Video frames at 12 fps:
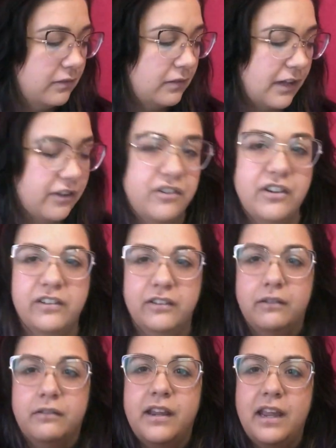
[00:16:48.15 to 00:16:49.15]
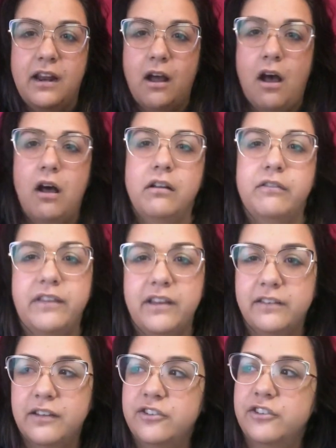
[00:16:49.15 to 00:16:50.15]
like, to just get all of
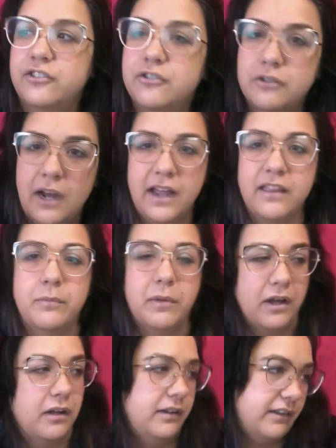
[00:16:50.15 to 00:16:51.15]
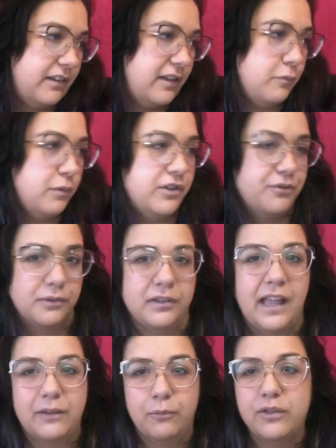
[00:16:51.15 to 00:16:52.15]
these and just try them all and see which,
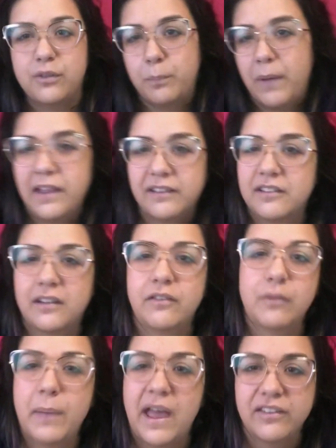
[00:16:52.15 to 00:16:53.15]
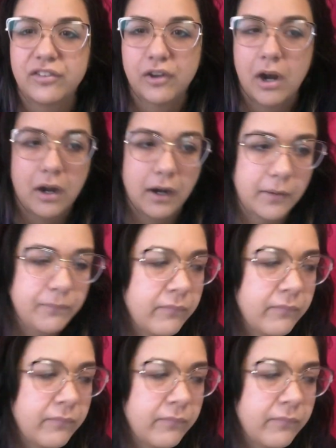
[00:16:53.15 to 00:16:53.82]
like, what the best of the best are.